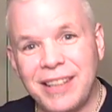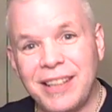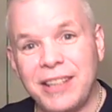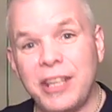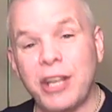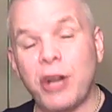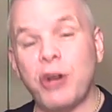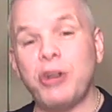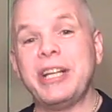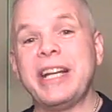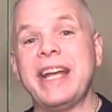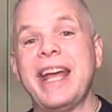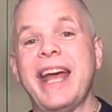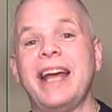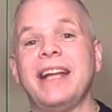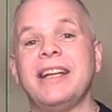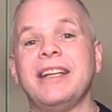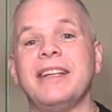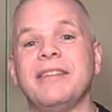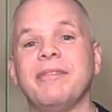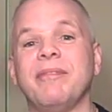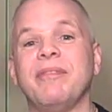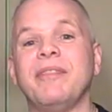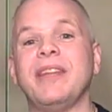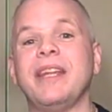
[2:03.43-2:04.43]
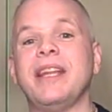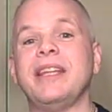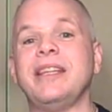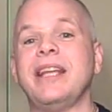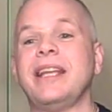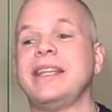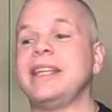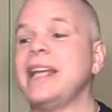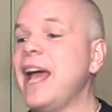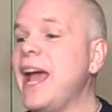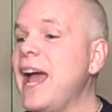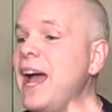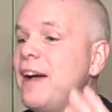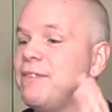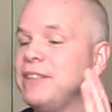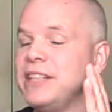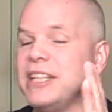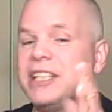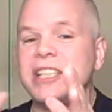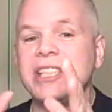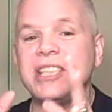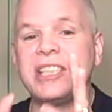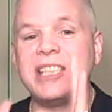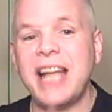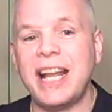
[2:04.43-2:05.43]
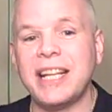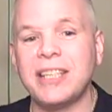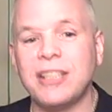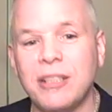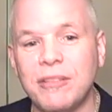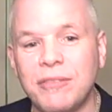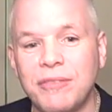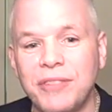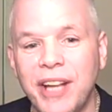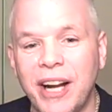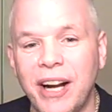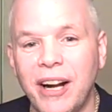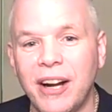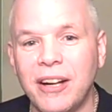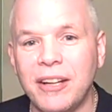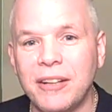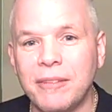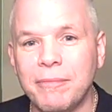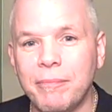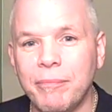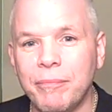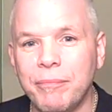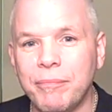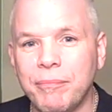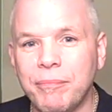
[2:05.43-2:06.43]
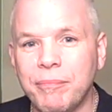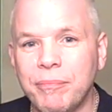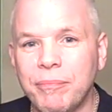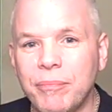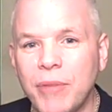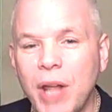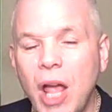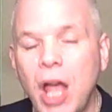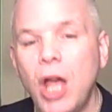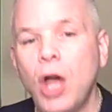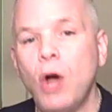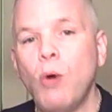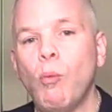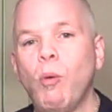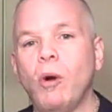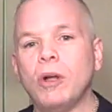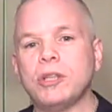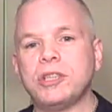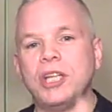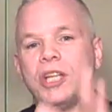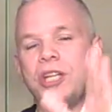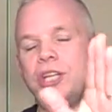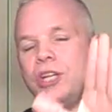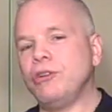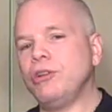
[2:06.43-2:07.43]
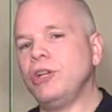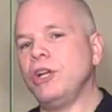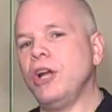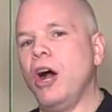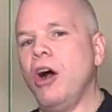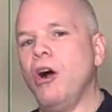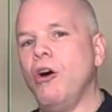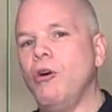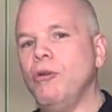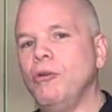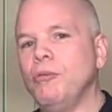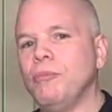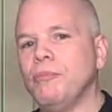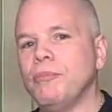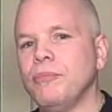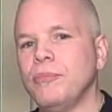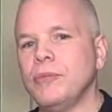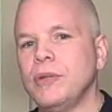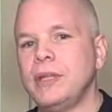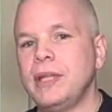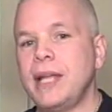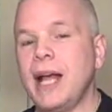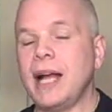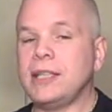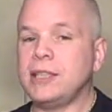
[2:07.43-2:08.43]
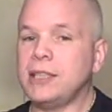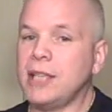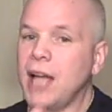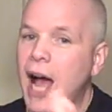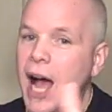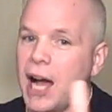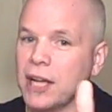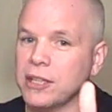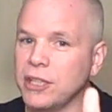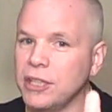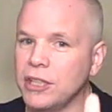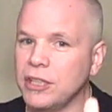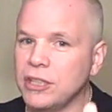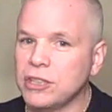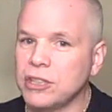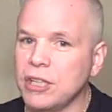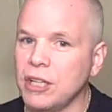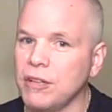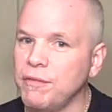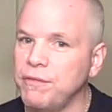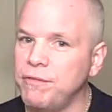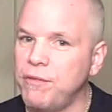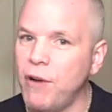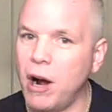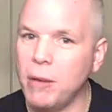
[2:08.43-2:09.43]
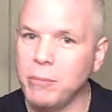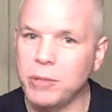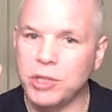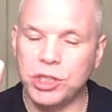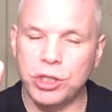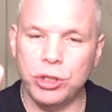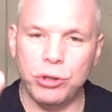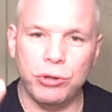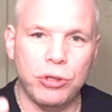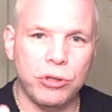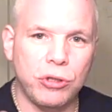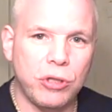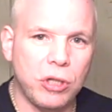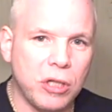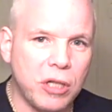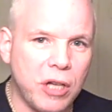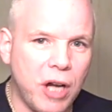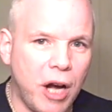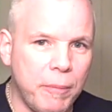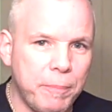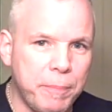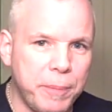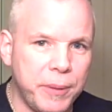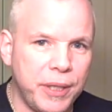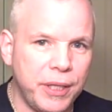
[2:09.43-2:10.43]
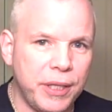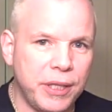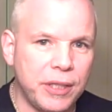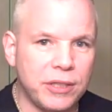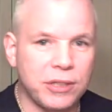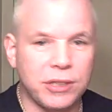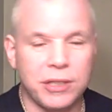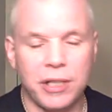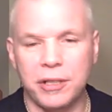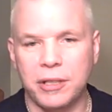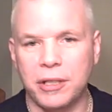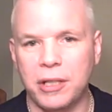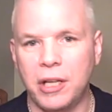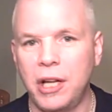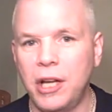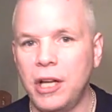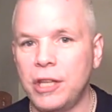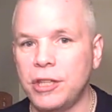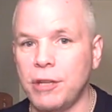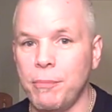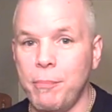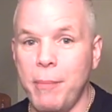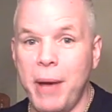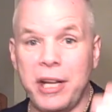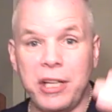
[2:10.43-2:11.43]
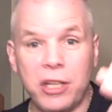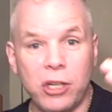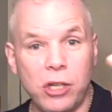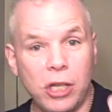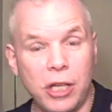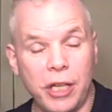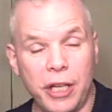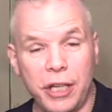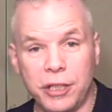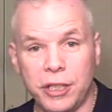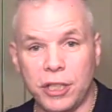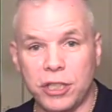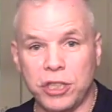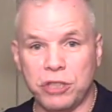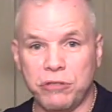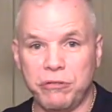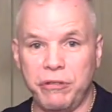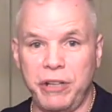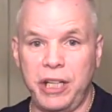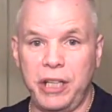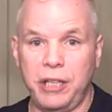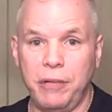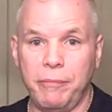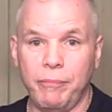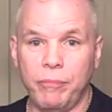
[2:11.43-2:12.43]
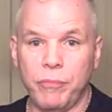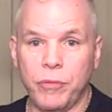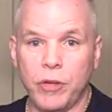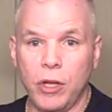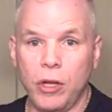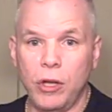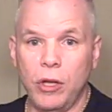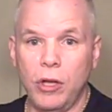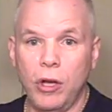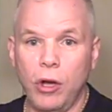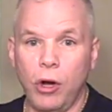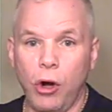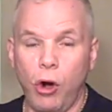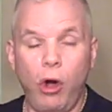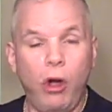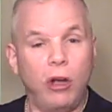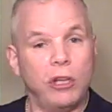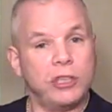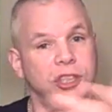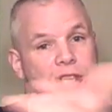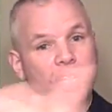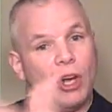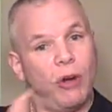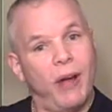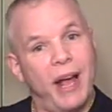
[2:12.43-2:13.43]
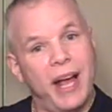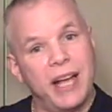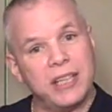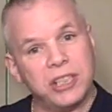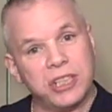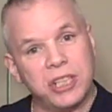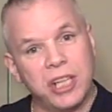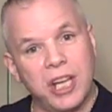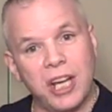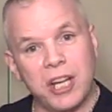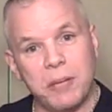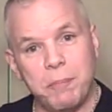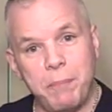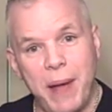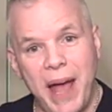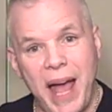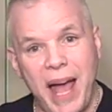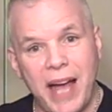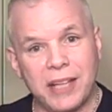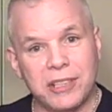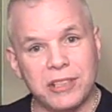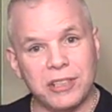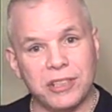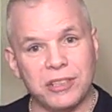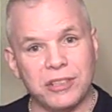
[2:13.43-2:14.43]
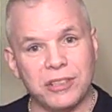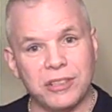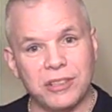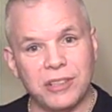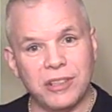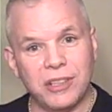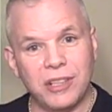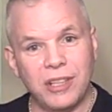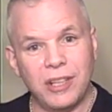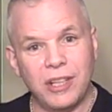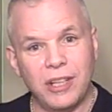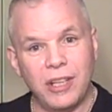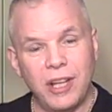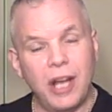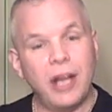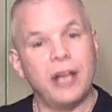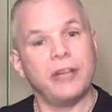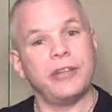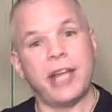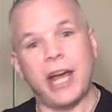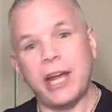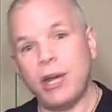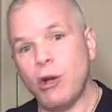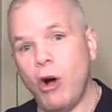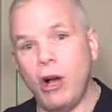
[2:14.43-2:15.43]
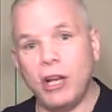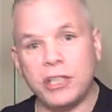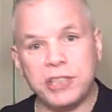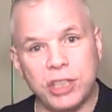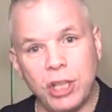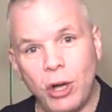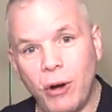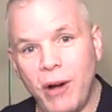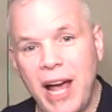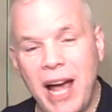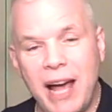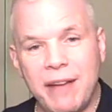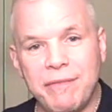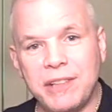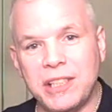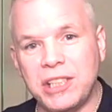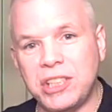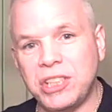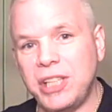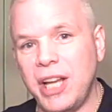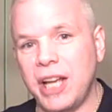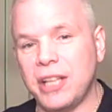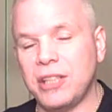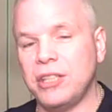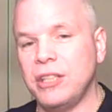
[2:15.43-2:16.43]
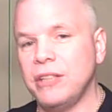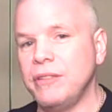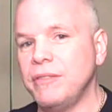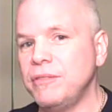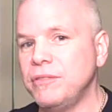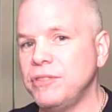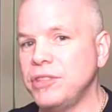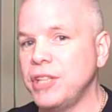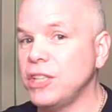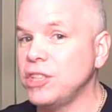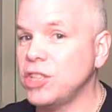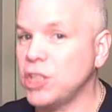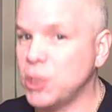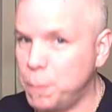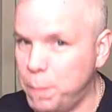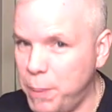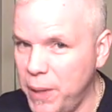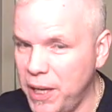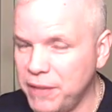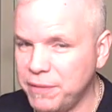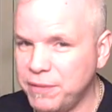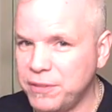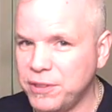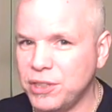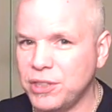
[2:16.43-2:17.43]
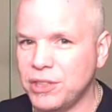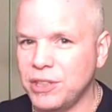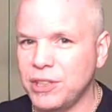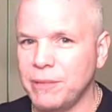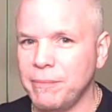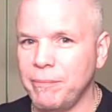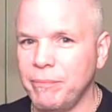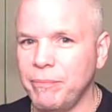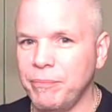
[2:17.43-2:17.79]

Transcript: They have an incentive there. Well, did you know that doctors and pharmaceutical companies and the medical industry also has kickbacks? They also have incentives and spiffs.